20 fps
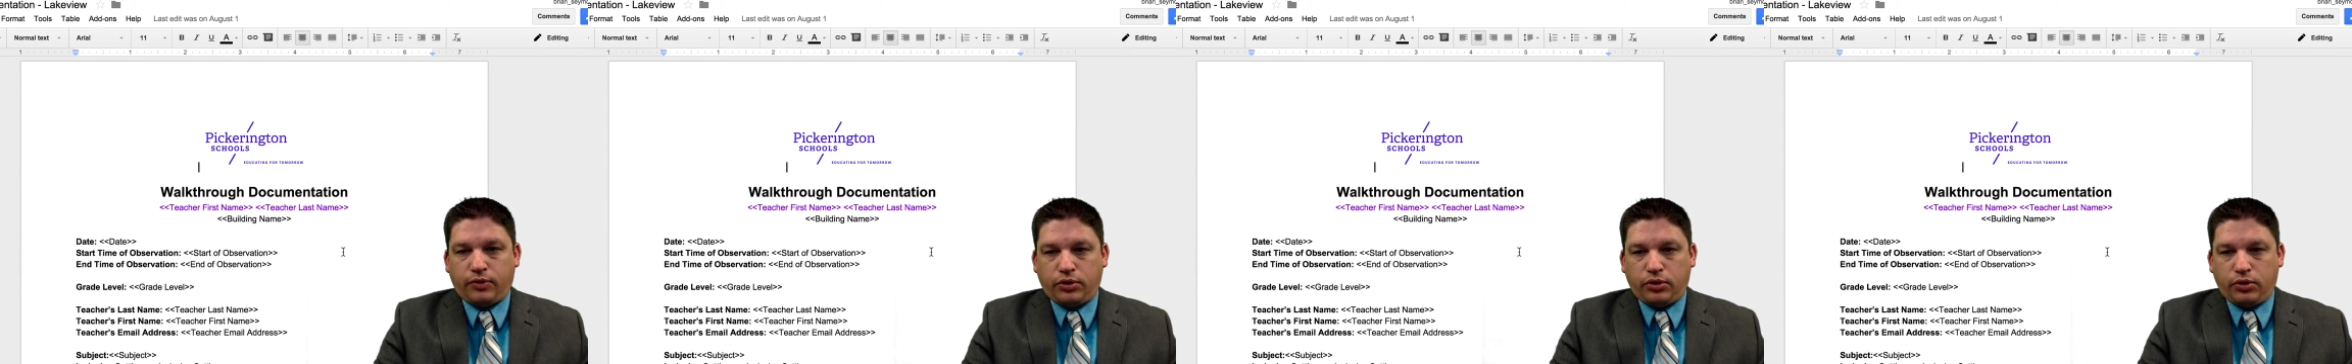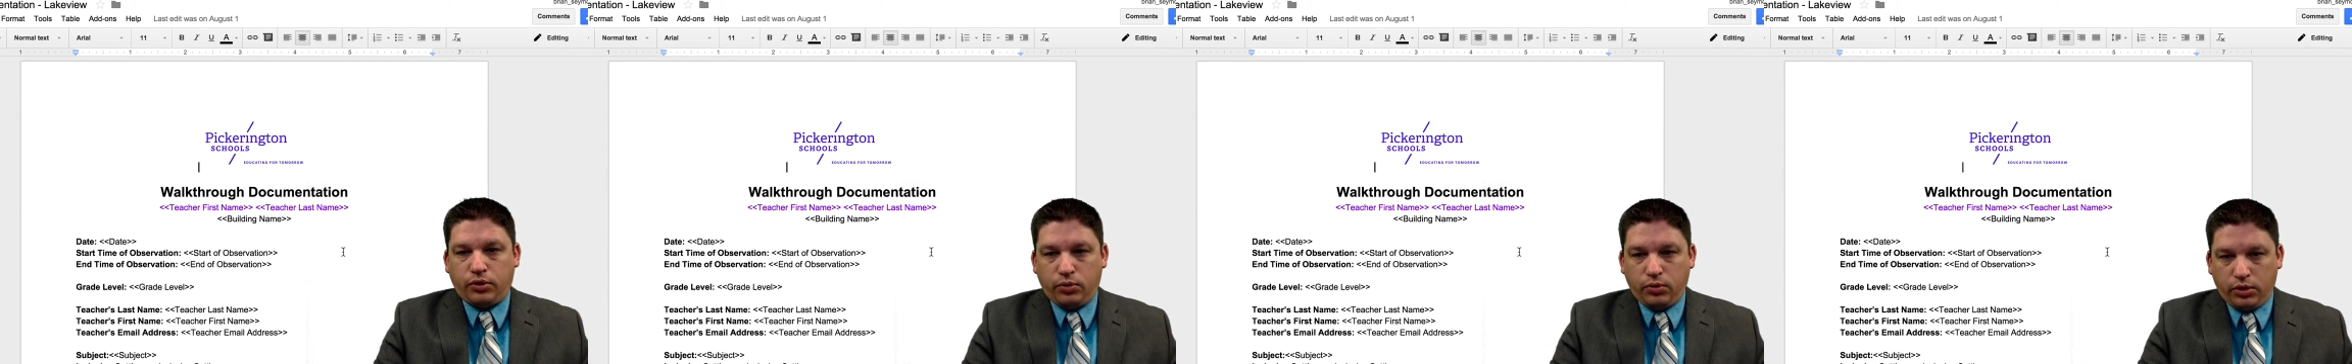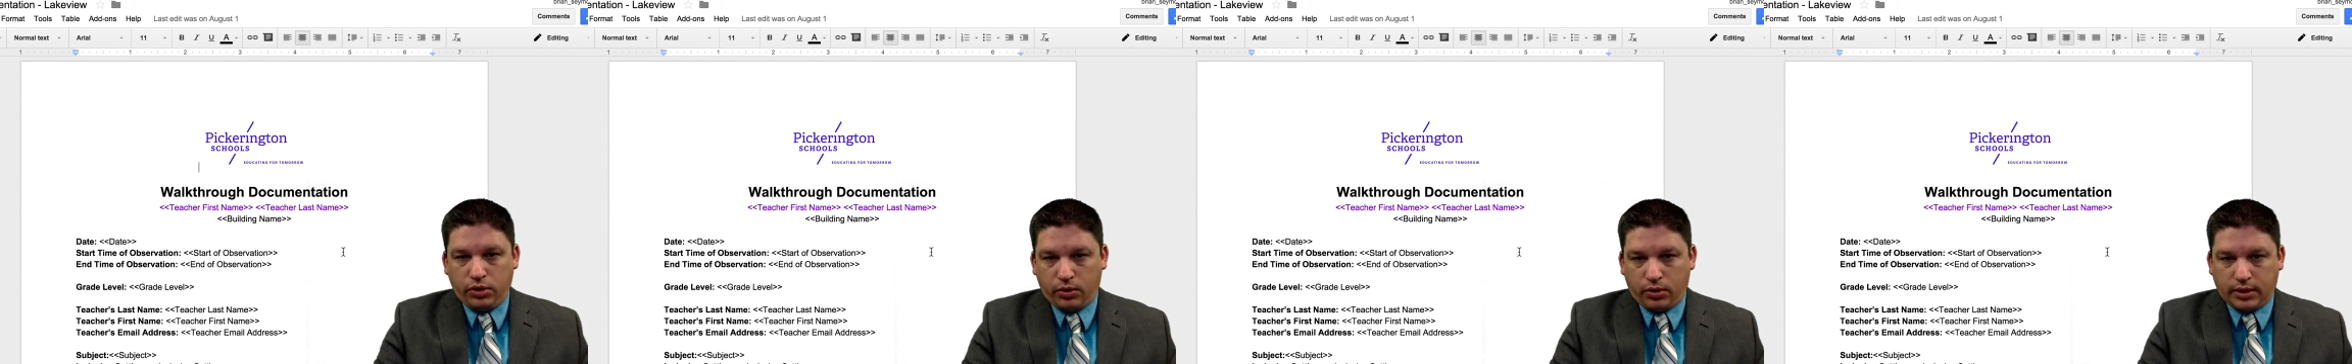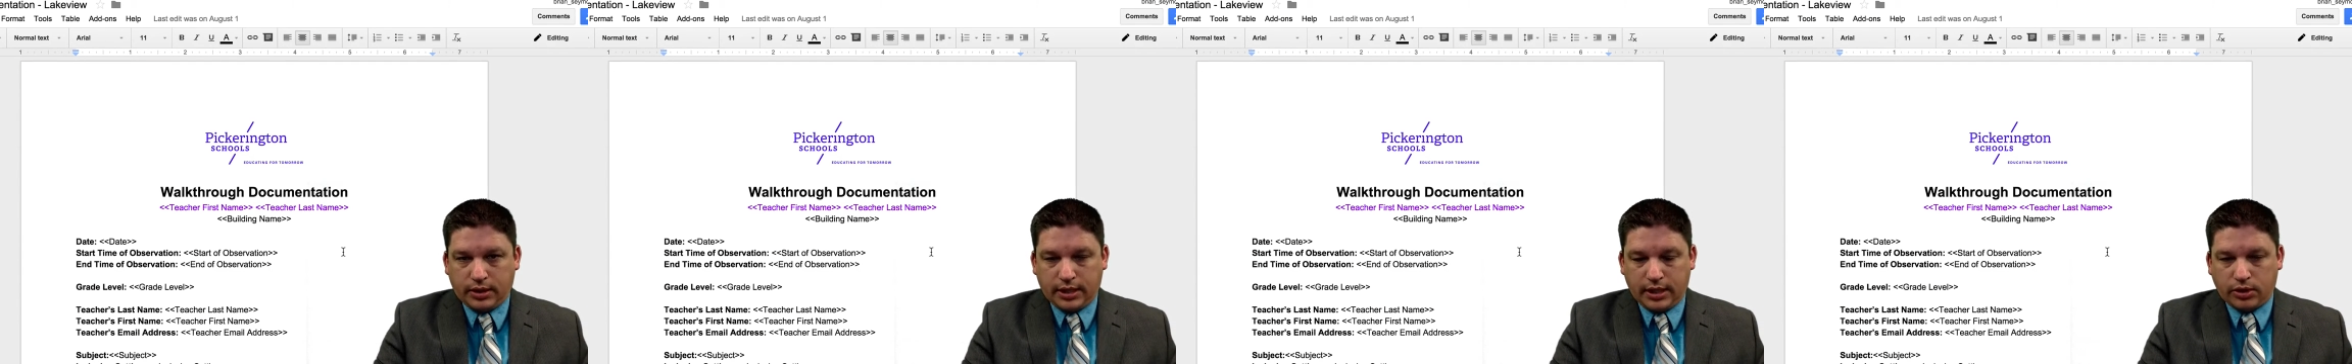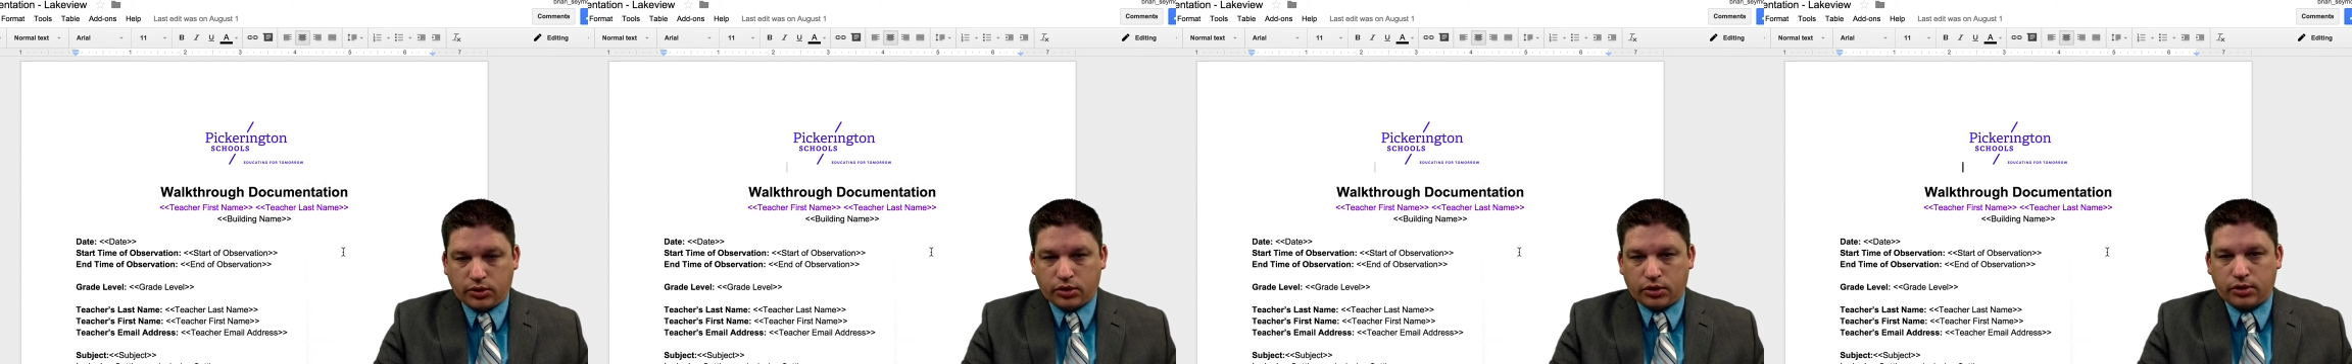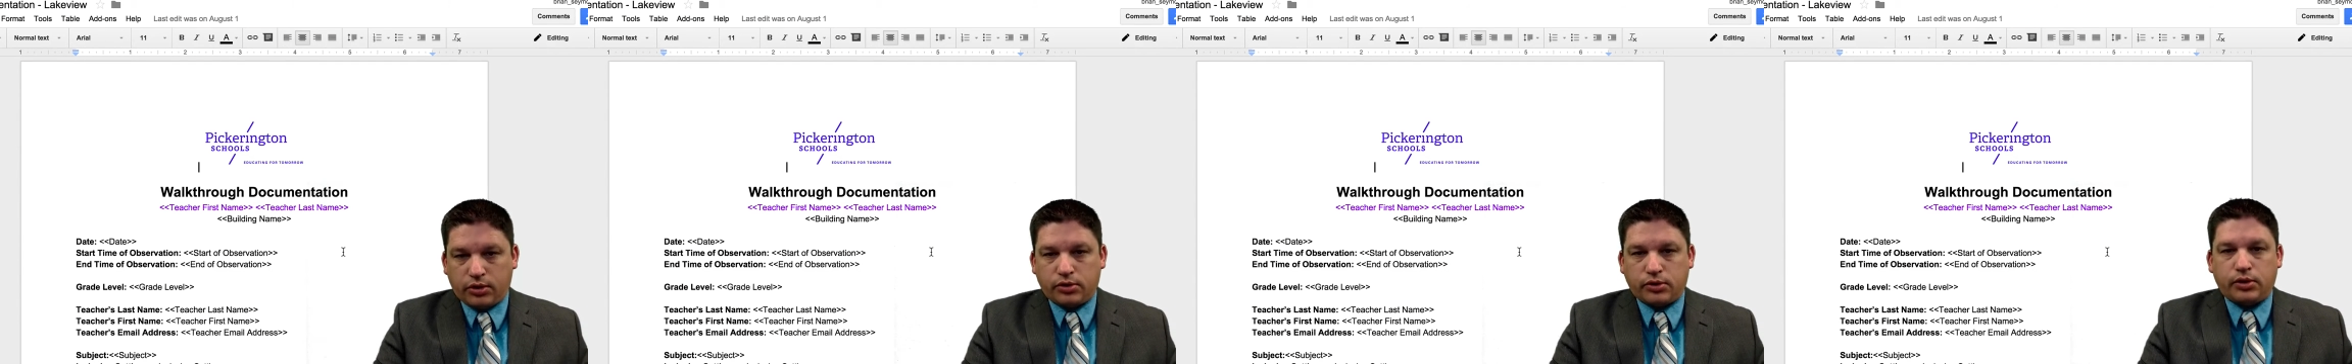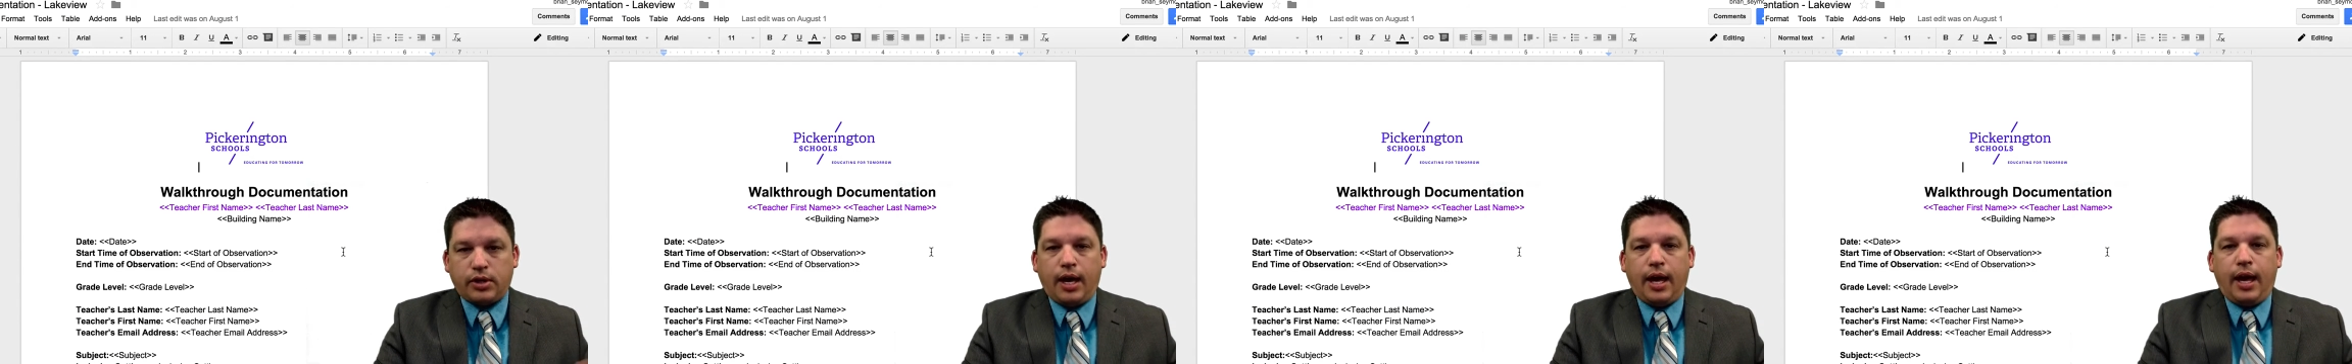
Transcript: to your teachers